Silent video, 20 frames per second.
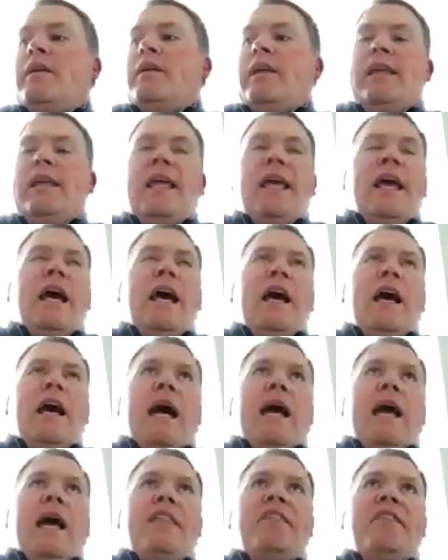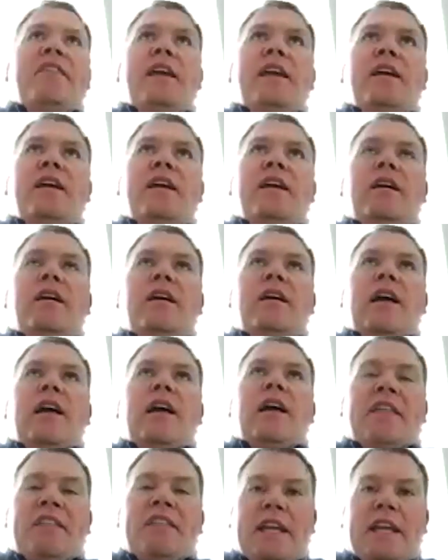Yeah, I think
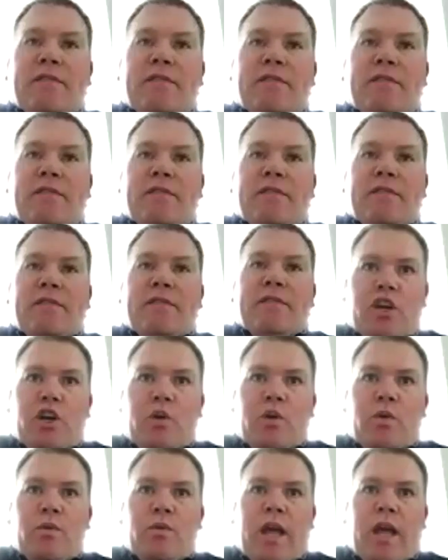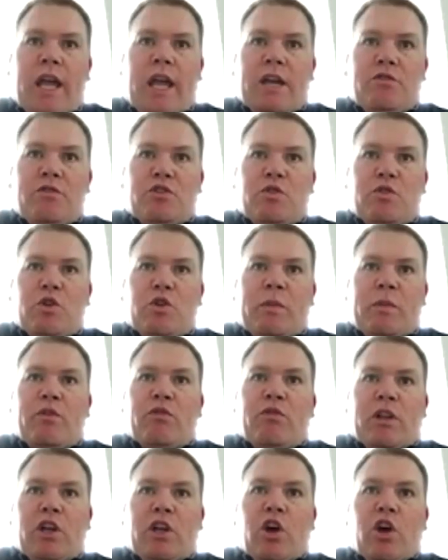if it had been a year ago, Andrew, it would have been
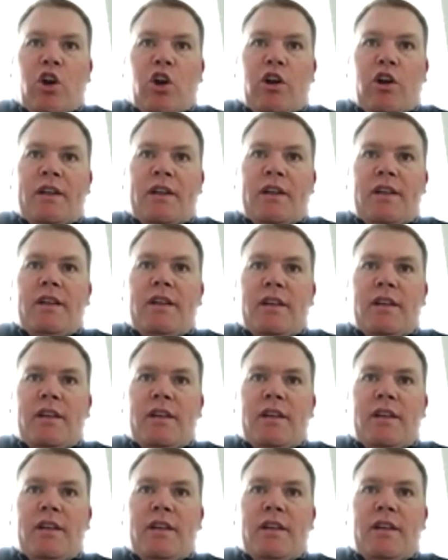really hard.